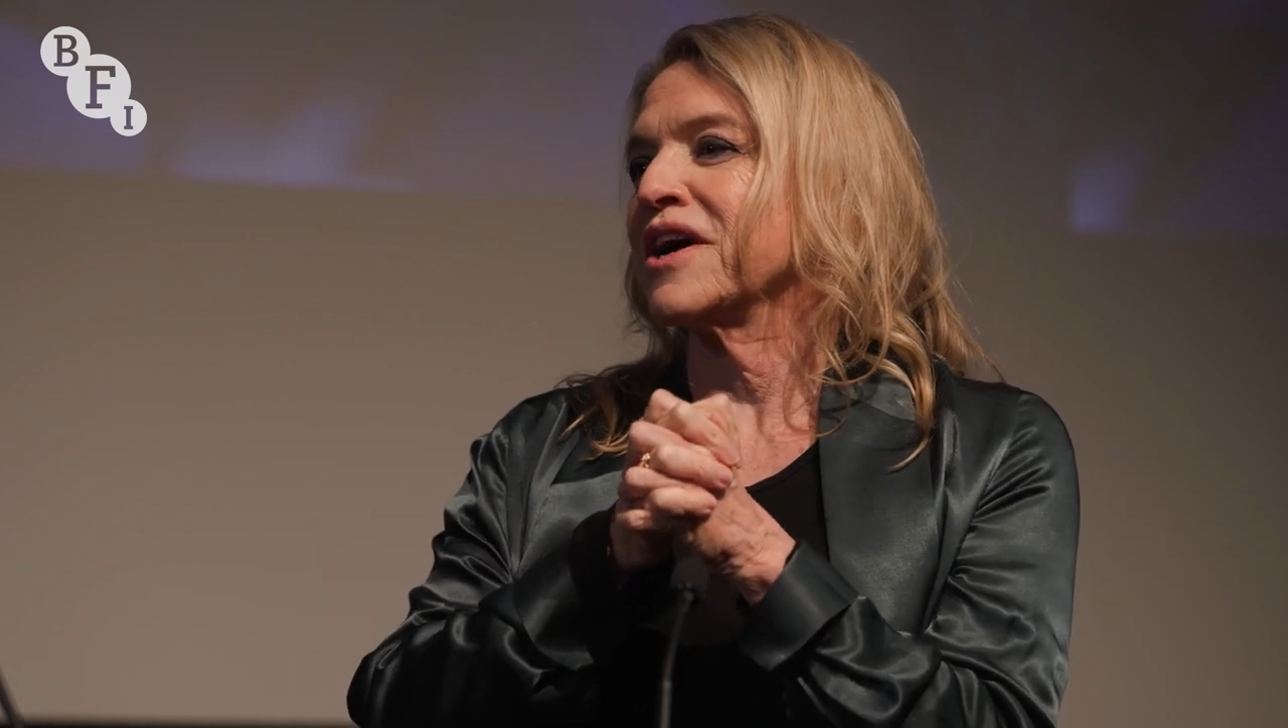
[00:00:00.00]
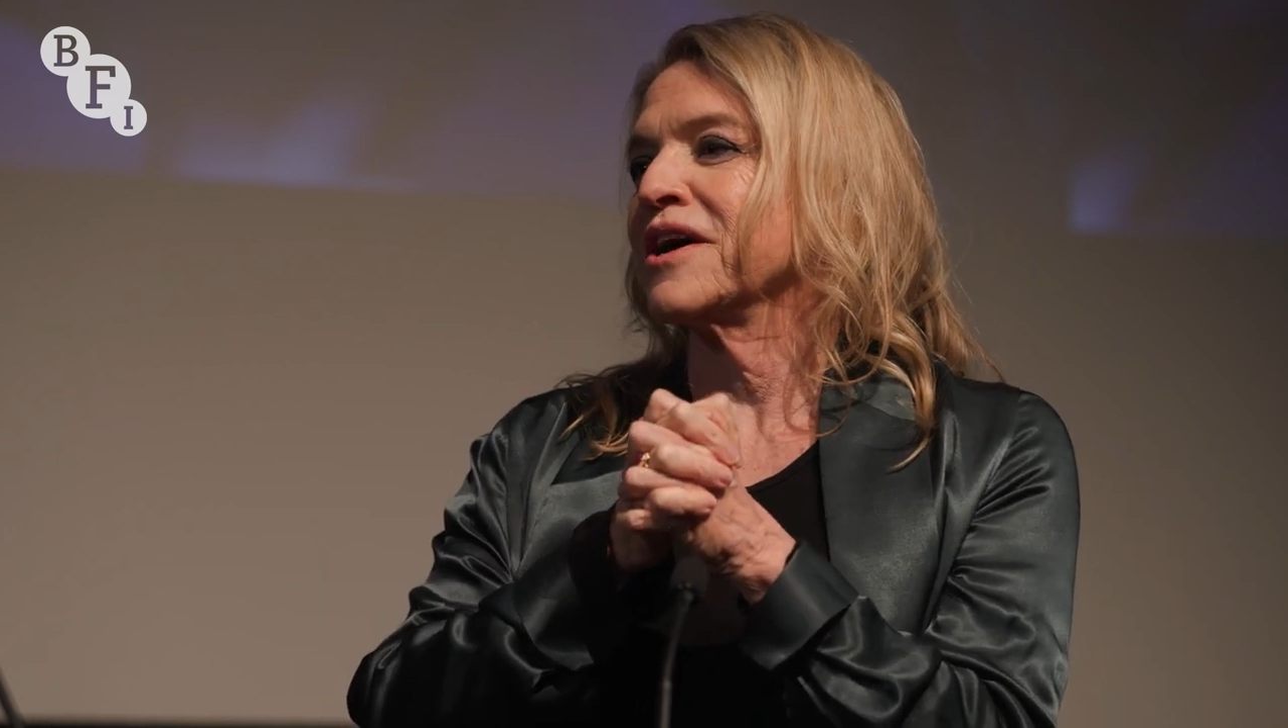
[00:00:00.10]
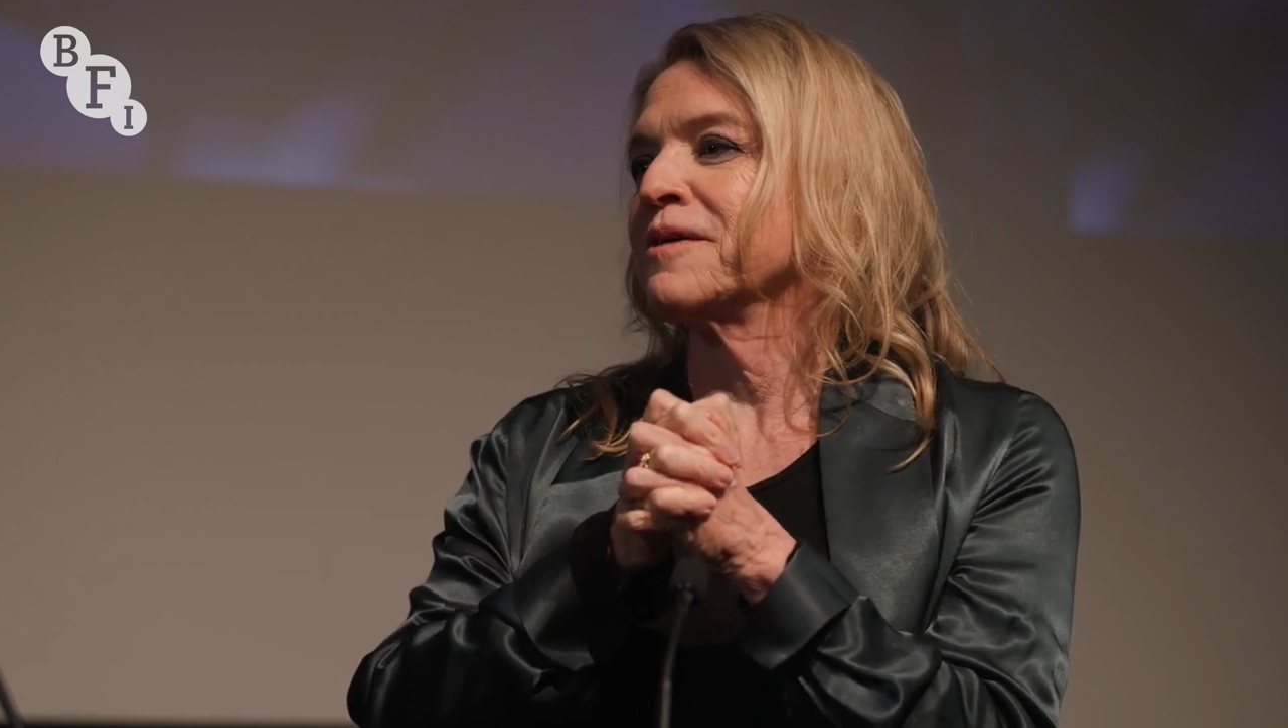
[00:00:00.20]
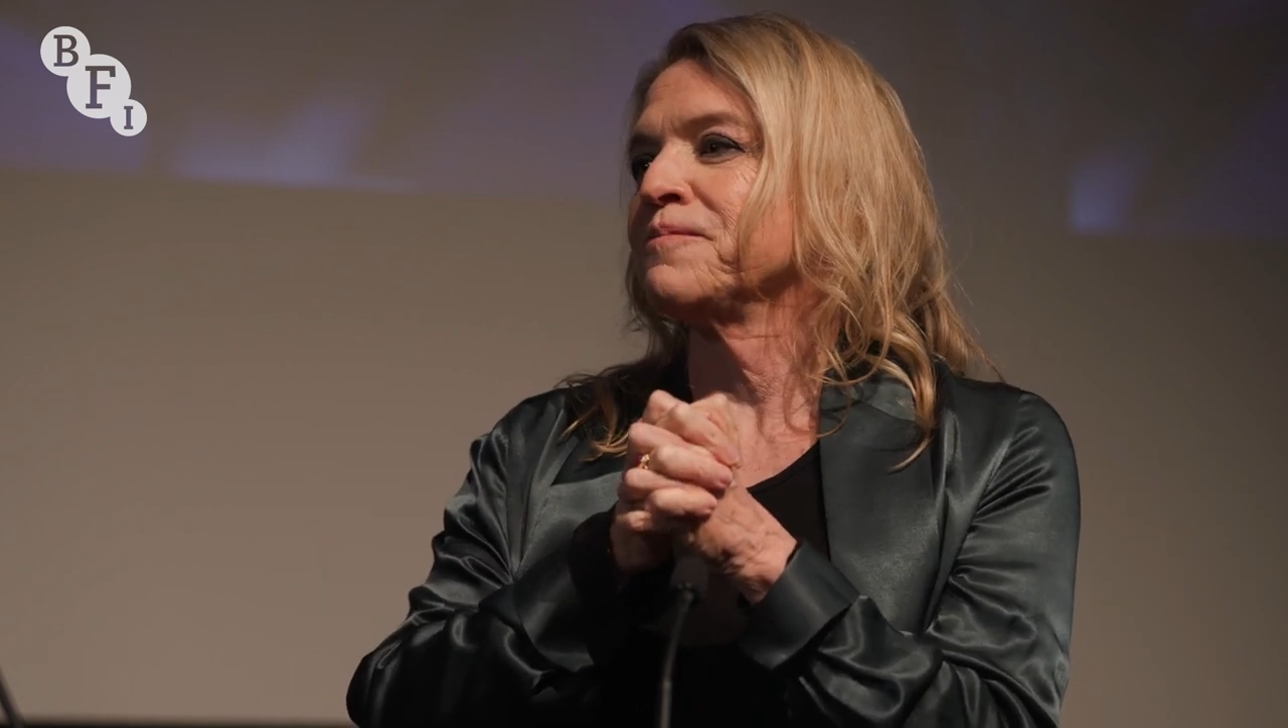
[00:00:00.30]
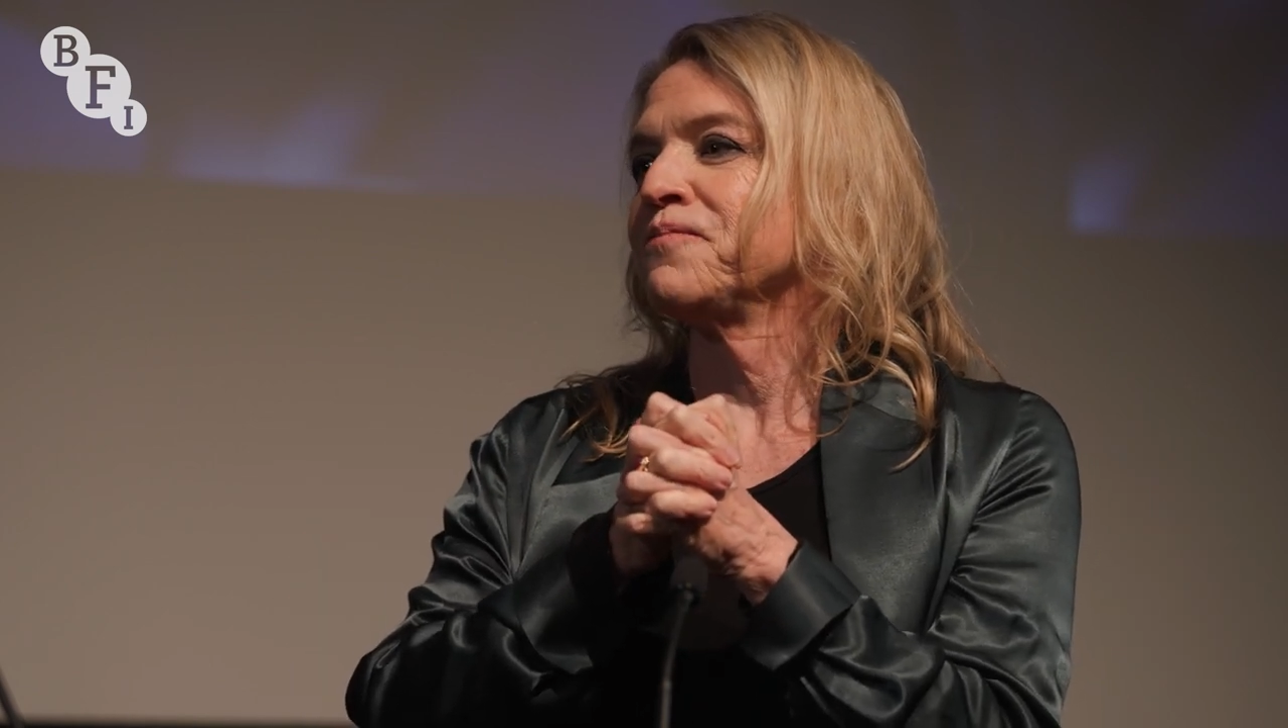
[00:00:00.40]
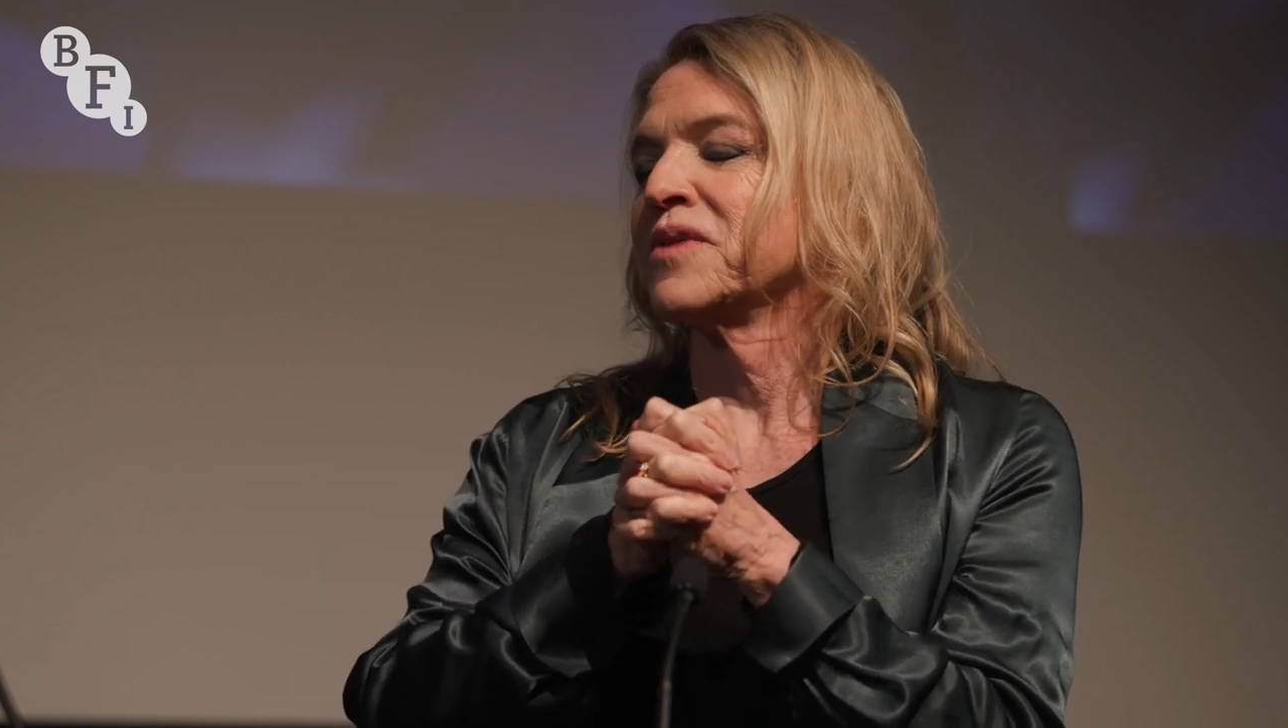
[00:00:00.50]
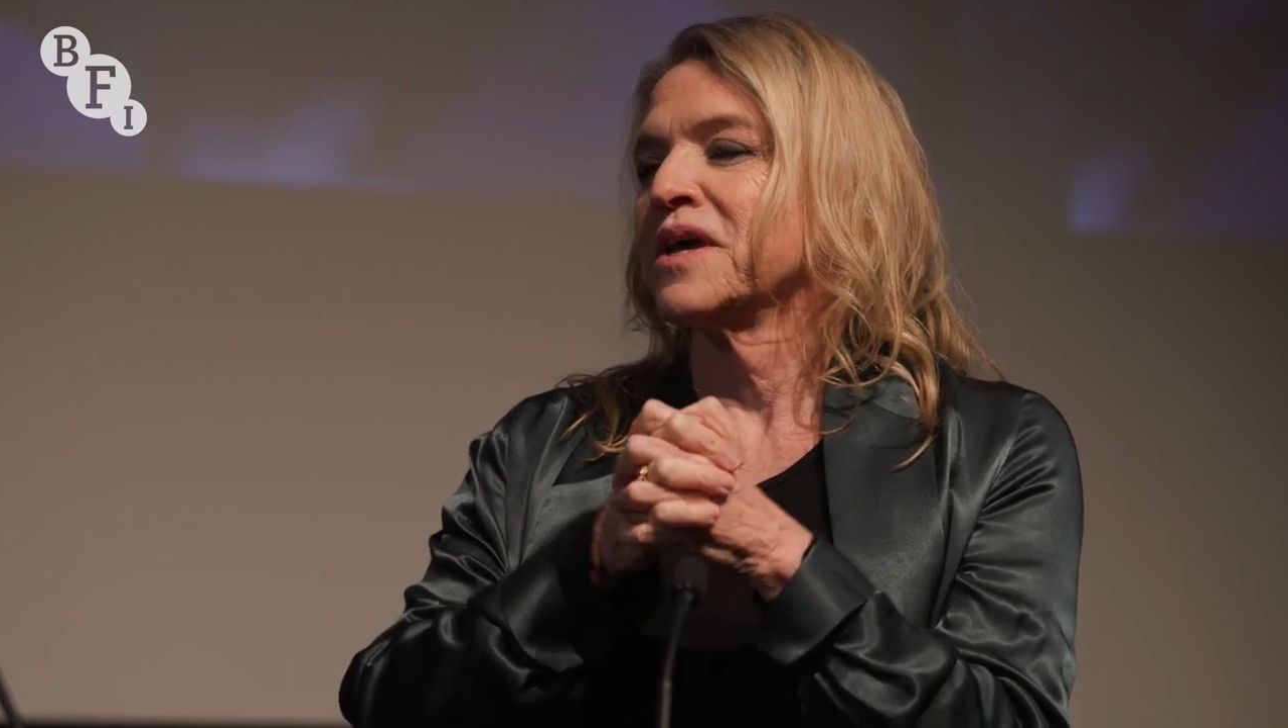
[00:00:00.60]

um,